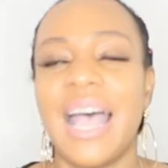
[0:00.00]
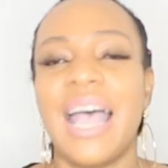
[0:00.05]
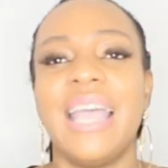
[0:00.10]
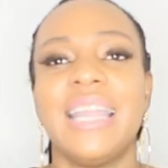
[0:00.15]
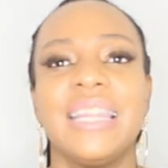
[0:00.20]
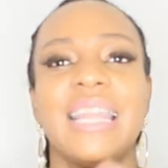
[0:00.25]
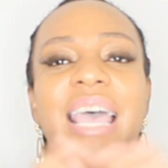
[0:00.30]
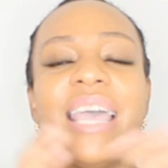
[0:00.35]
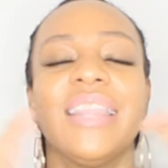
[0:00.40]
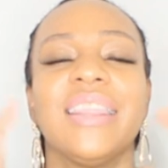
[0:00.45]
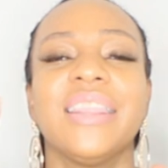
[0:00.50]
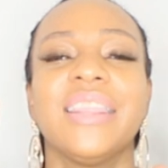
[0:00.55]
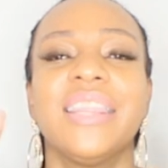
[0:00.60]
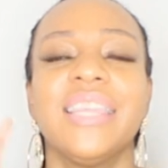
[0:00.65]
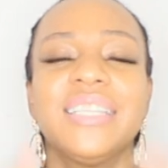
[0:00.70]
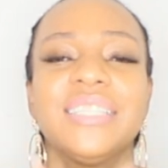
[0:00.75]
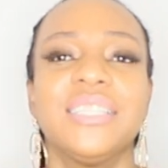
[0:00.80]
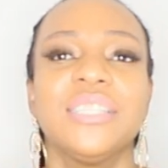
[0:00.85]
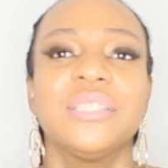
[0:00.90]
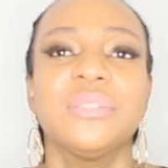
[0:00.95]
And
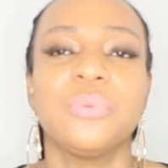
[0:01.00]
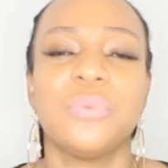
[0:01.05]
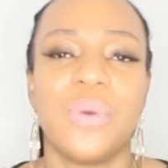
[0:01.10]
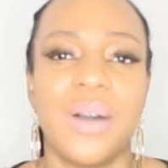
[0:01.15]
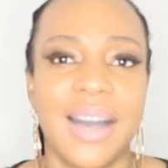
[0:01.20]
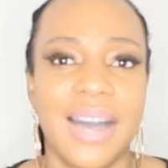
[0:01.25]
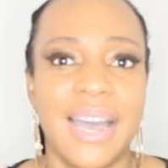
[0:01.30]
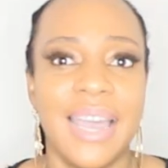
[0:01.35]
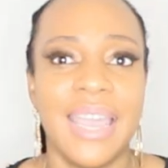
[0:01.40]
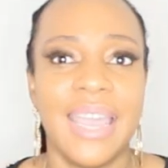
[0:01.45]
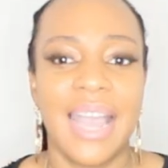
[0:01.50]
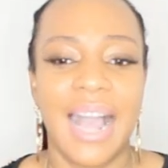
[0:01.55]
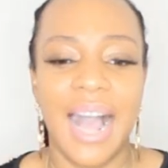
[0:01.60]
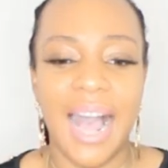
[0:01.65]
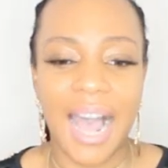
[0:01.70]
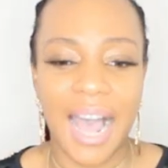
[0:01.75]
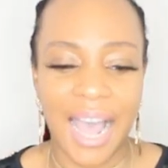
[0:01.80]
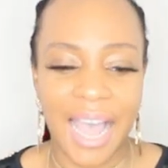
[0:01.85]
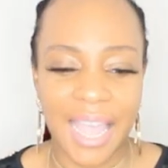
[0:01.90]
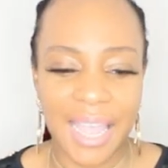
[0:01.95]
this is why
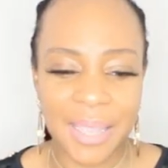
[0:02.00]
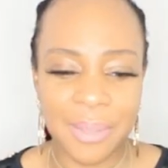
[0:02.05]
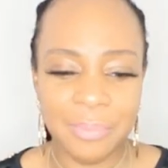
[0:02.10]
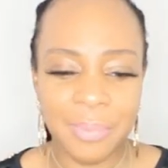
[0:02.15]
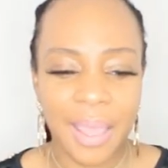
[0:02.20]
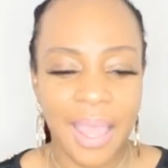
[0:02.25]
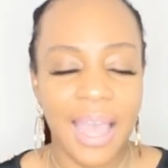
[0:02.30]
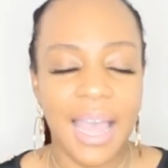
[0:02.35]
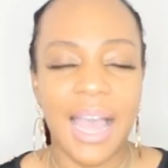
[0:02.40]
I